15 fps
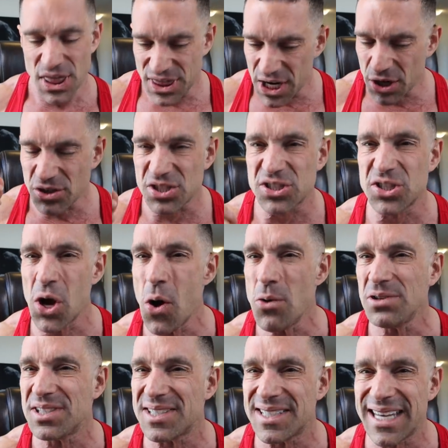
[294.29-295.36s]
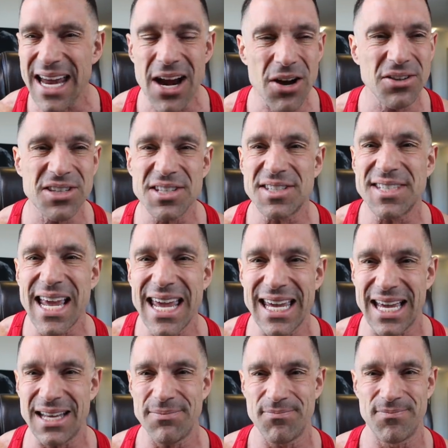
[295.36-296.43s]
They're so scared to
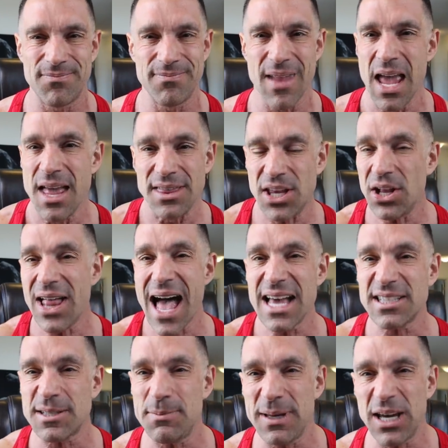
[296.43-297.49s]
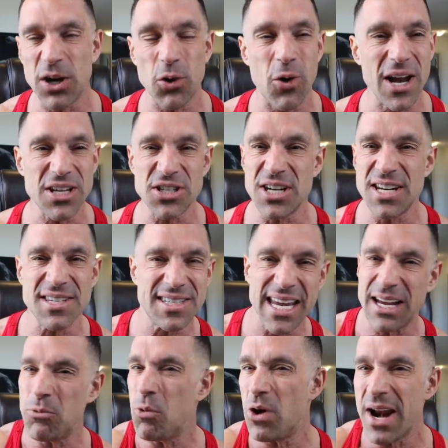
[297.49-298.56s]
say it, they'll ask me a question and
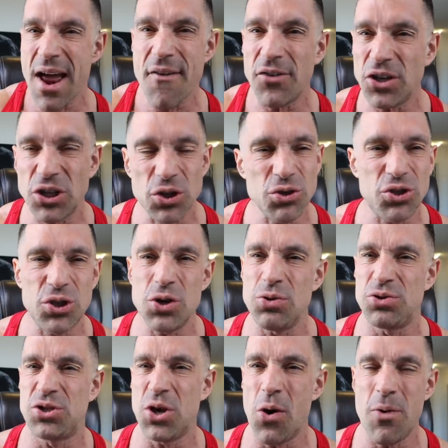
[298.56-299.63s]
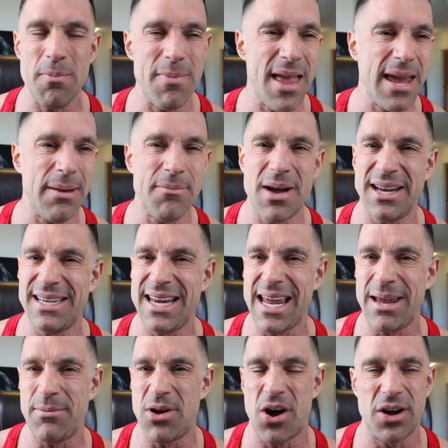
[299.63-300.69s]
say, whatever you do, don't name my
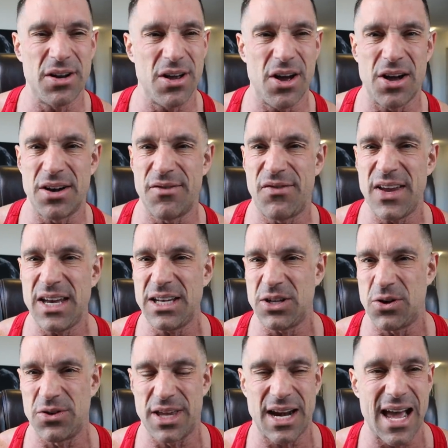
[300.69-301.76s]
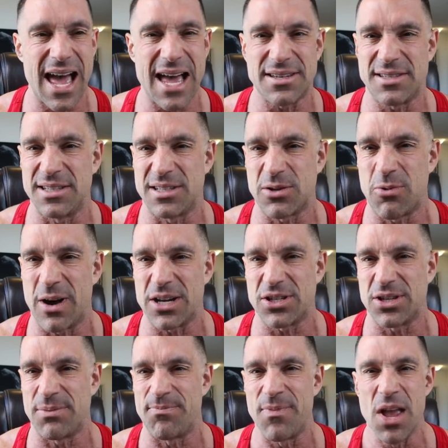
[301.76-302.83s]
name on a, on a video that I asked this
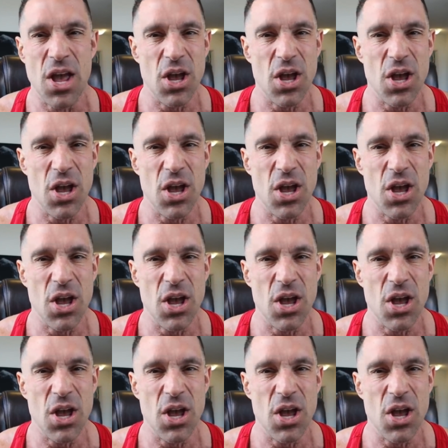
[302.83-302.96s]
question.